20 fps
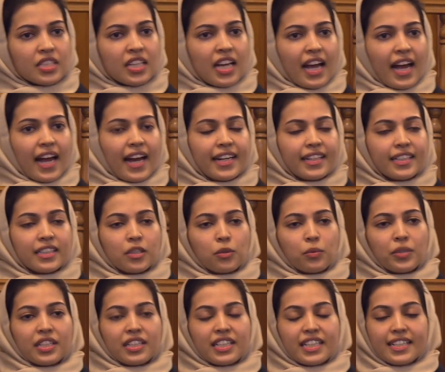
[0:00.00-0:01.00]
And
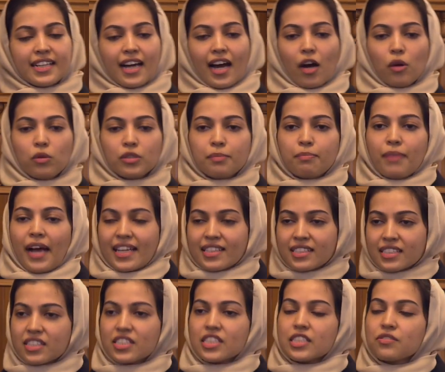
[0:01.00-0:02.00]
we read out
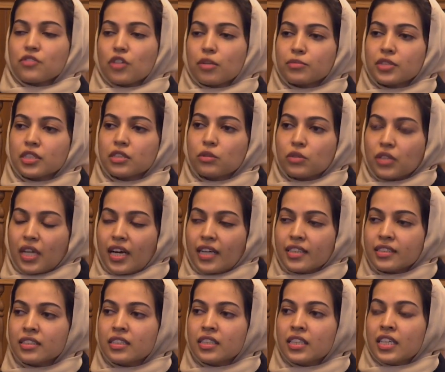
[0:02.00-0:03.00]
passages from the
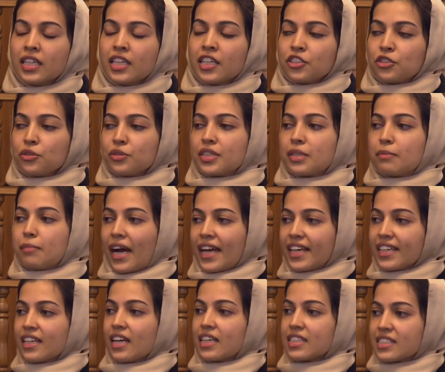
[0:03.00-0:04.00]
Quran to
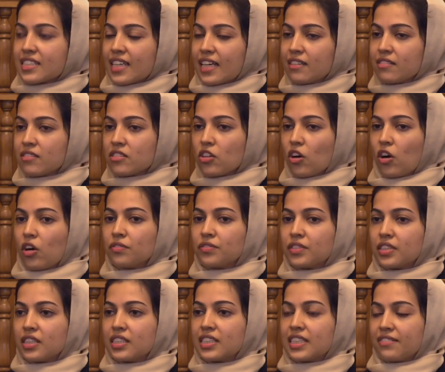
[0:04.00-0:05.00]
remind ourselves of
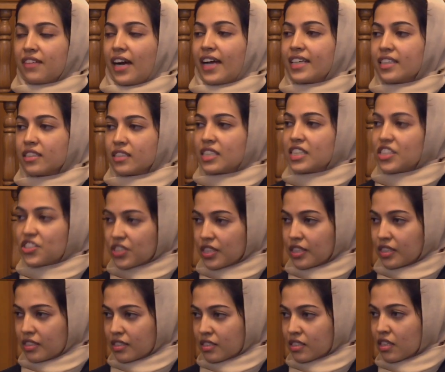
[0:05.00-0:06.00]
the divine
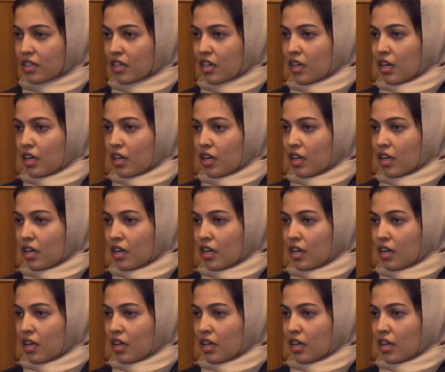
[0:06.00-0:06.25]
teachings,